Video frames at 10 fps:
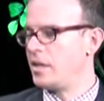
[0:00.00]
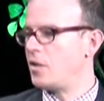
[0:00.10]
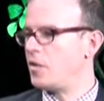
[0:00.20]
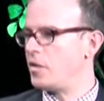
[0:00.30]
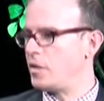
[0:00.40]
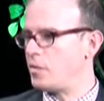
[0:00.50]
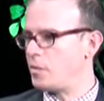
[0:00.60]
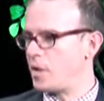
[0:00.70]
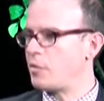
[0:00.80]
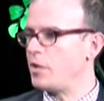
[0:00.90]
And all
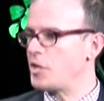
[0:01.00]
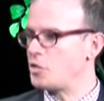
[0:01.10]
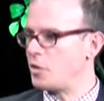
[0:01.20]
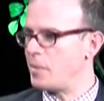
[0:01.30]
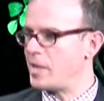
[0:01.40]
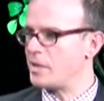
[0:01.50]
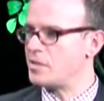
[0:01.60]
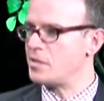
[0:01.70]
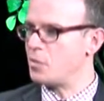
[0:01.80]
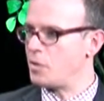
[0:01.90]
the recreational
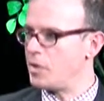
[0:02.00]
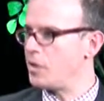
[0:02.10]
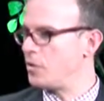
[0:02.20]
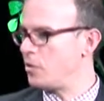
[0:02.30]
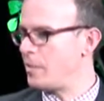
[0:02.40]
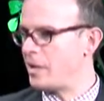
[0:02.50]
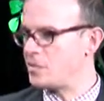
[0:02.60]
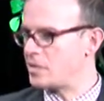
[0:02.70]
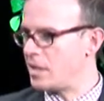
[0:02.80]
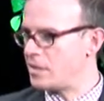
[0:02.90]
amenities that we're near.
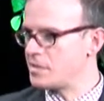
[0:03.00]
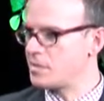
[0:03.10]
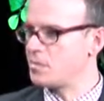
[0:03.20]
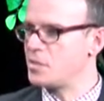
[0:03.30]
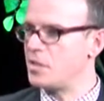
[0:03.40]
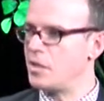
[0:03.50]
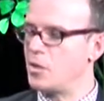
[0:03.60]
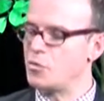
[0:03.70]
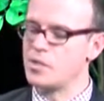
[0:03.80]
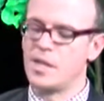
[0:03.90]
Mountains, lakes,
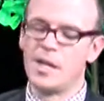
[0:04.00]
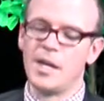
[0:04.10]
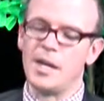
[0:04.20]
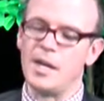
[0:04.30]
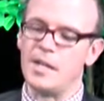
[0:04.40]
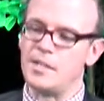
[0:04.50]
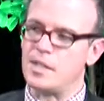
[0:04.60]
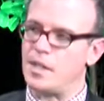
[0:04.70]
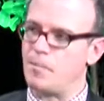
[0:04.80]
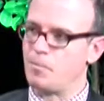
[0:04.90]
seacoast, and
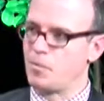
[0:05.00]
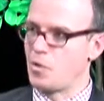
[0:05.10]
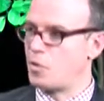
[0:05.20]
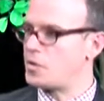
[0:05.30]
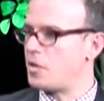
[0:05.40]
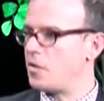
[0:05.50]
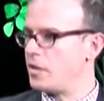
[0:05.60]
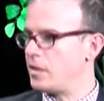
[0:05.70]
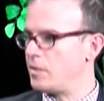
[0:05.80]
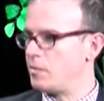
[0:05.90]
of course all
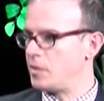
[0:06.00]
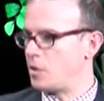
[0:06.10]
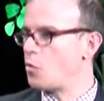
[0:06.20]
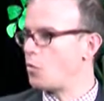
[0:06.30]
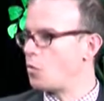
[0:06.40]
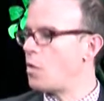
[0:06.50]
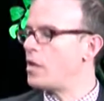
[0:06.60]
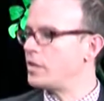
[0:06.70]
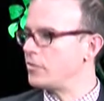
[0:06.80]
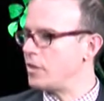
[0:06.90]
the local
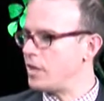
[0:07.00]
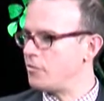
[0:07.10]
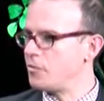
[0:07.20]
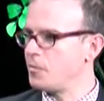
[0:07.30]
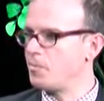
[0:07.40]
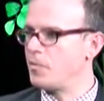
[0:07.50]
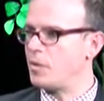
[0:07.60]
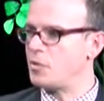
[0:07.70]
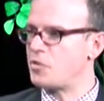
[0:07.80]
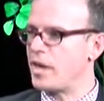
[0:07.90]
quality of life
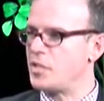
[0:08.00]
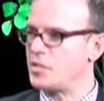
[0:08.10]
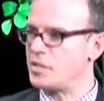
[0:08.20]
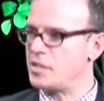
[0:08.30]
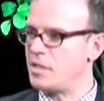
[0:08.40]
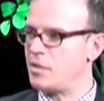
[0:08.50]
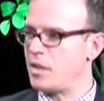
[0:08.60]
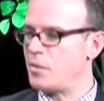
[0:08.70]
attractions here.